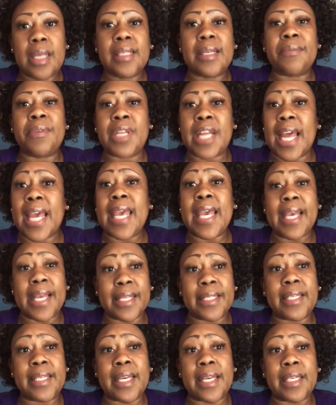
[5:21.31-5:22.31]
something that he
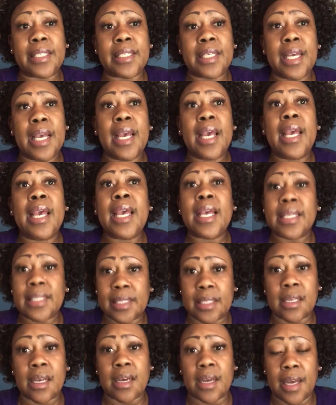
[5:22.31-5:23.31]
can teach
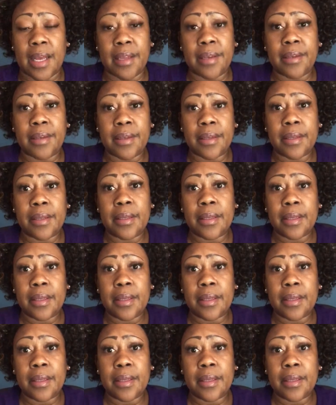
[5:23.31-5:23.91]
his son,